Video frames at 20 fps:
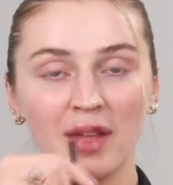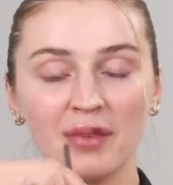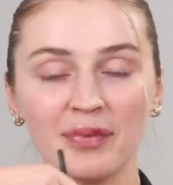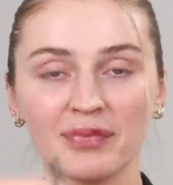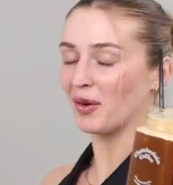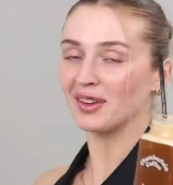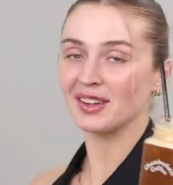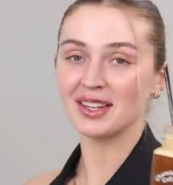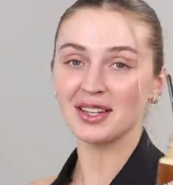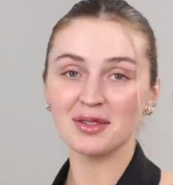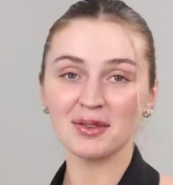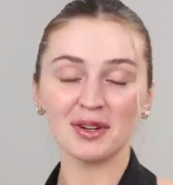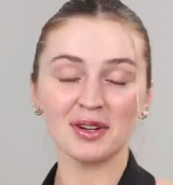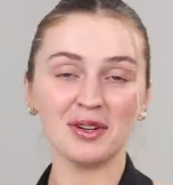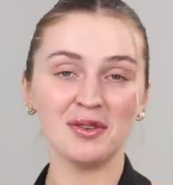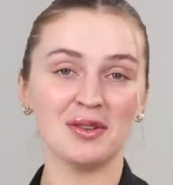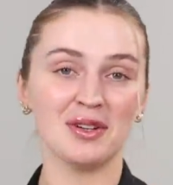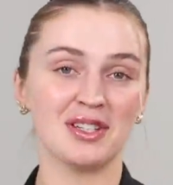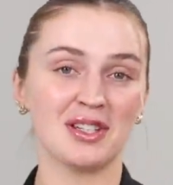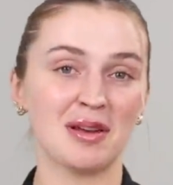Or at least we're going
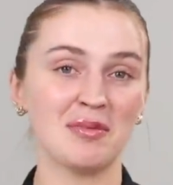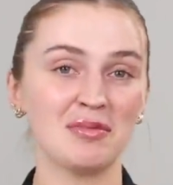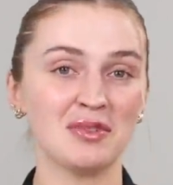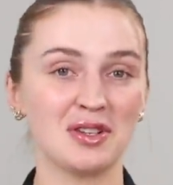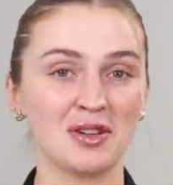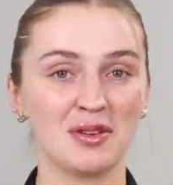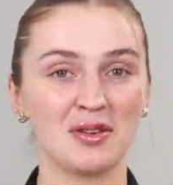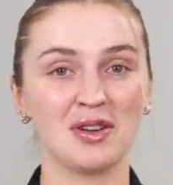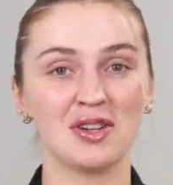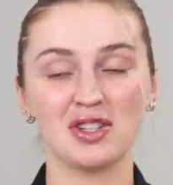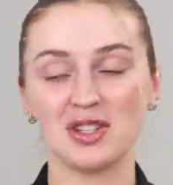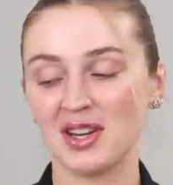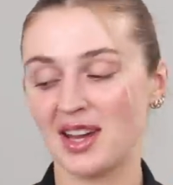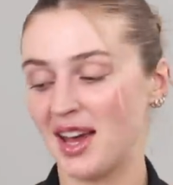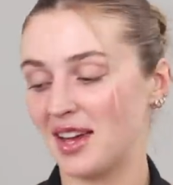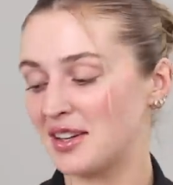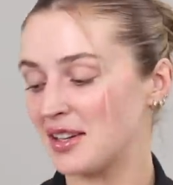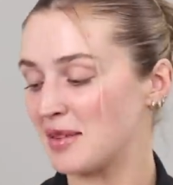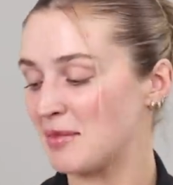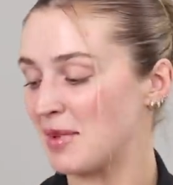to attempt to. She
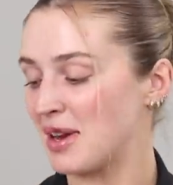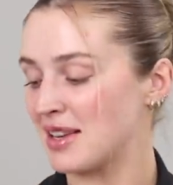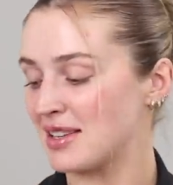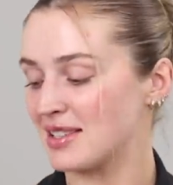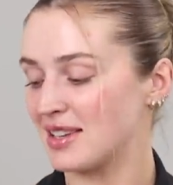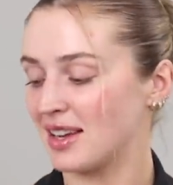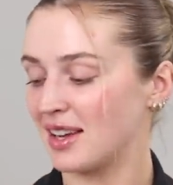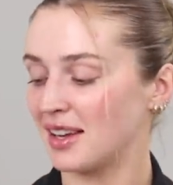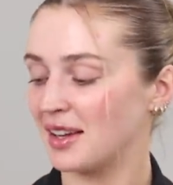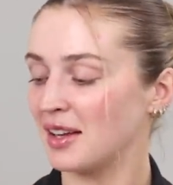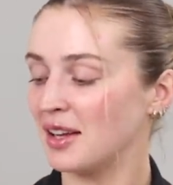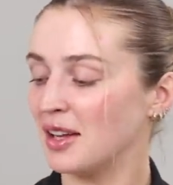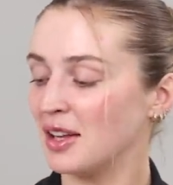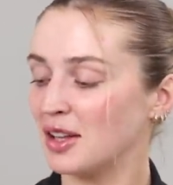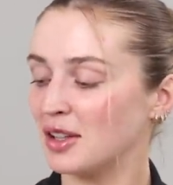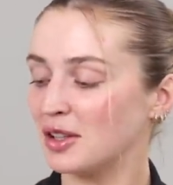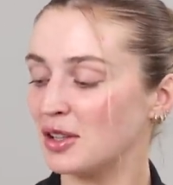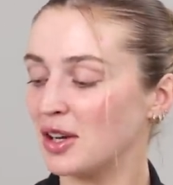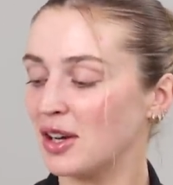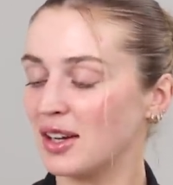had an amazing
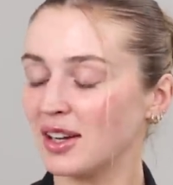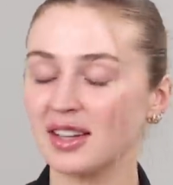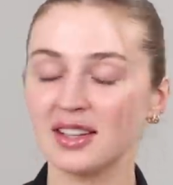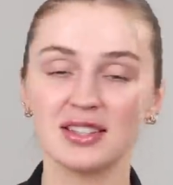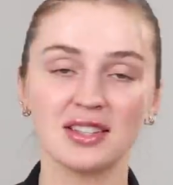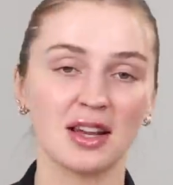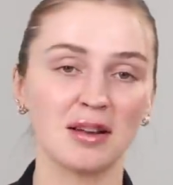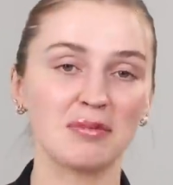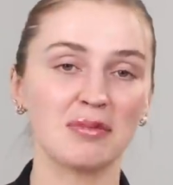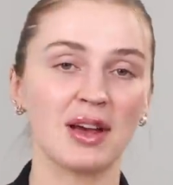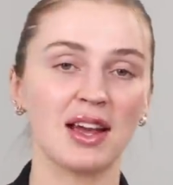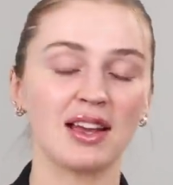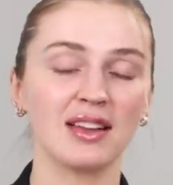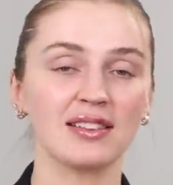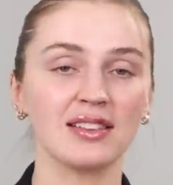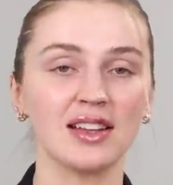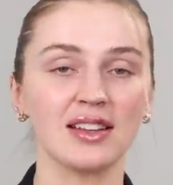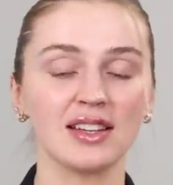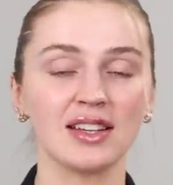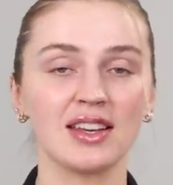look done by
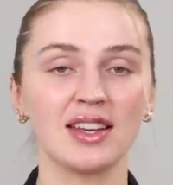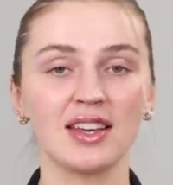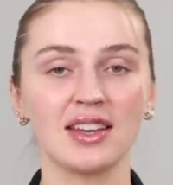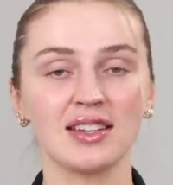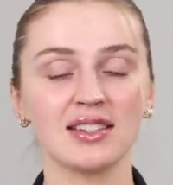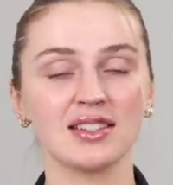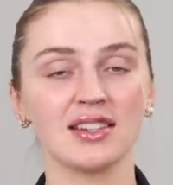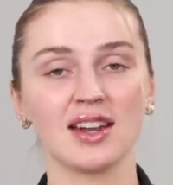Lily Keys